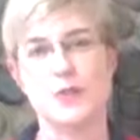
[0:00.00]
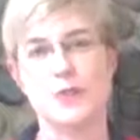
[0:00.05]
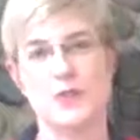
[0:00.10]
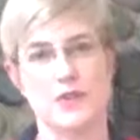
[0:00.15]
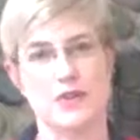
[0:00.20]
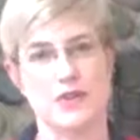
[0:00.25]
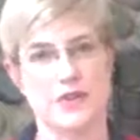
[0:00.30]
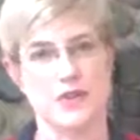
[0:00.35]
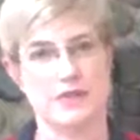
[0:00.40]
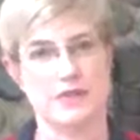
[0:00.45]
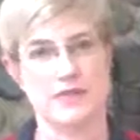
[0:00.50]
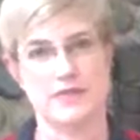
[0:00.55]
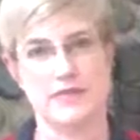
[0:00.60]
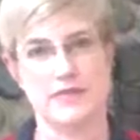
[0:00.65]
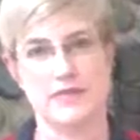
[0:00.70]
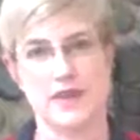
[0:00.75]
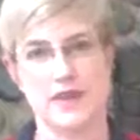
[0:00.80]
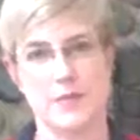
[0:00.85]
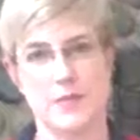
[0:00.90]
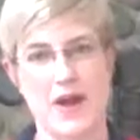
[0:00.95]
good
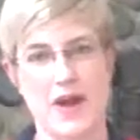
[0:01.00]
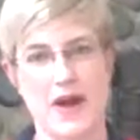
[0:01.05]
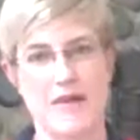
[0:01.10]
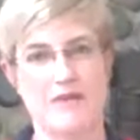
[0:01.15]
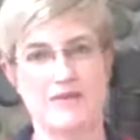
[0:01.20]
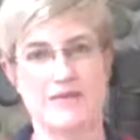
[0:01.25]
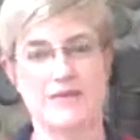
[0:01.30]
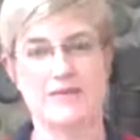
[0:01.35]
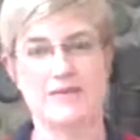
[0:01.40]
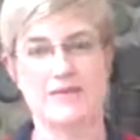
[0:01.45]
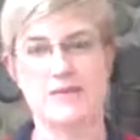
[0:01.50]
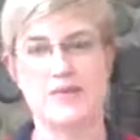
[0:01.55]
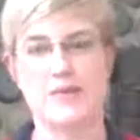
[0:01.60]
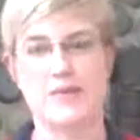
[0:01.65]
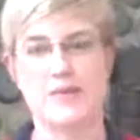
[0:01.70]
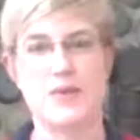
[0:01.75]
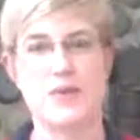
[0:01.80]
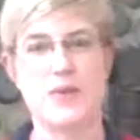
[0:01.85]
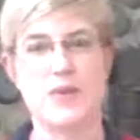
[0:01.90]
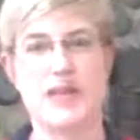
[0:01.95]
about
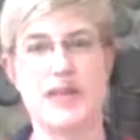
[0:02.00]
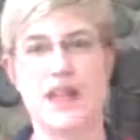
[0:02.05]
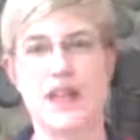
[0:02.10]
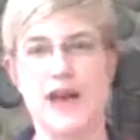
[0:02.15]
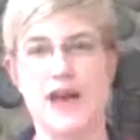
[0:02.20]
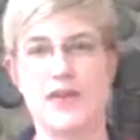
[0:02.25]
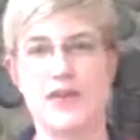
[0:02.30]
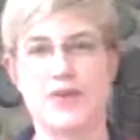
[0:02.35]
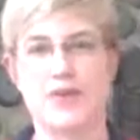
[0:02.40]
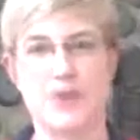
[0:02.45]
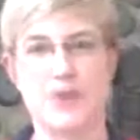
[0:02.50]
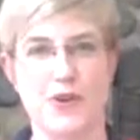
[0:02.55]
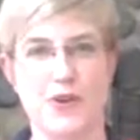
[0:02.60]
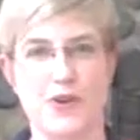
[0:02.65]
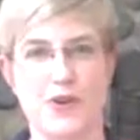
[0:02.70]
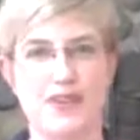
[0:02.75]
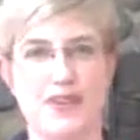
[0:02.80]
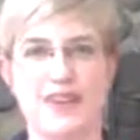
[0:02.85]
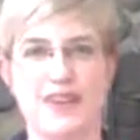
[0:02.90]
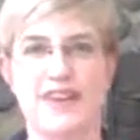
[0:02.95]
being out of
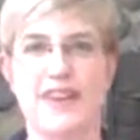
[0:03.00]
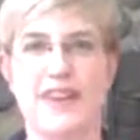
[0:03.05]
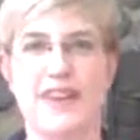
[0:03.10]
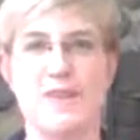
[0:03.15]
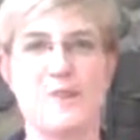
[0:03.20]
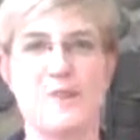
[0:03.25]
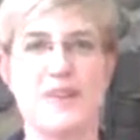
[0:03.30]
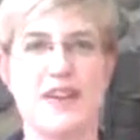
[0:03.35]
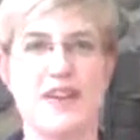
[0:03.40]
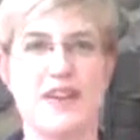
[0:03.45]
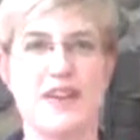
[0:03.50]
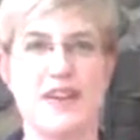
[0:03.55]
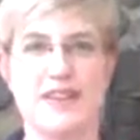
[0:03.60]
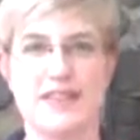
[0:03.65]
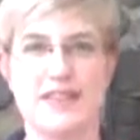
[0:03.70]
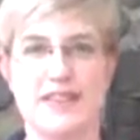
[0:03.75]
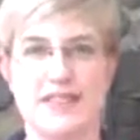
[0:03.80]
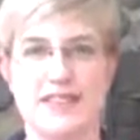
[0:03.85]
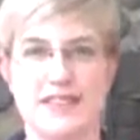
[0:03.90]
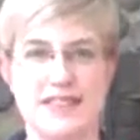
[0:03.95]
work and being on
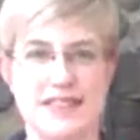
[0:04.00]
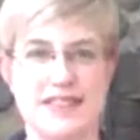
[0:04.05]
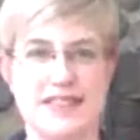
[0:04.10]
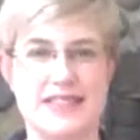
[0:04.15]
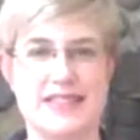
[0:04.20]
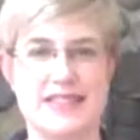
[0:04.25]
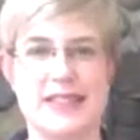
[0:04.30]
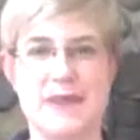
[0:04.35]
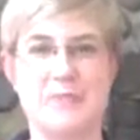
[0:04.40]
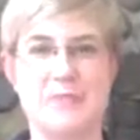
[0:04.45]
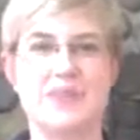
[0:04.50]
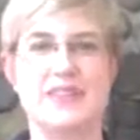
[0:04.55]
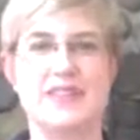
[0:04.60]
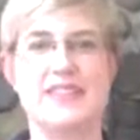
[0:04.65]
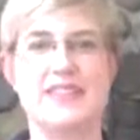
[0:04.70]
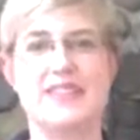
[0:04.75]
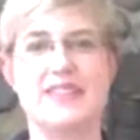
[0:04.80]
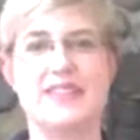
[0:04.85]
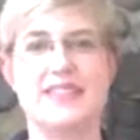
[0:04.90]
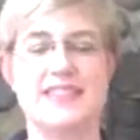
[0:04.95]
the disabled
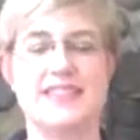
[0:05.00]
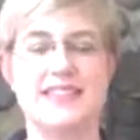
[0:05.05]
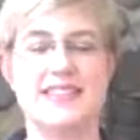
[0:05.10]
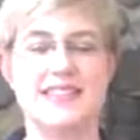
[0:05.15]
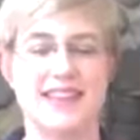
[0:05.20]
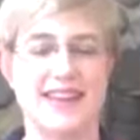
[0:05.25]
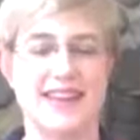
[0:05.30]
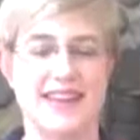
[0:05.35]
list.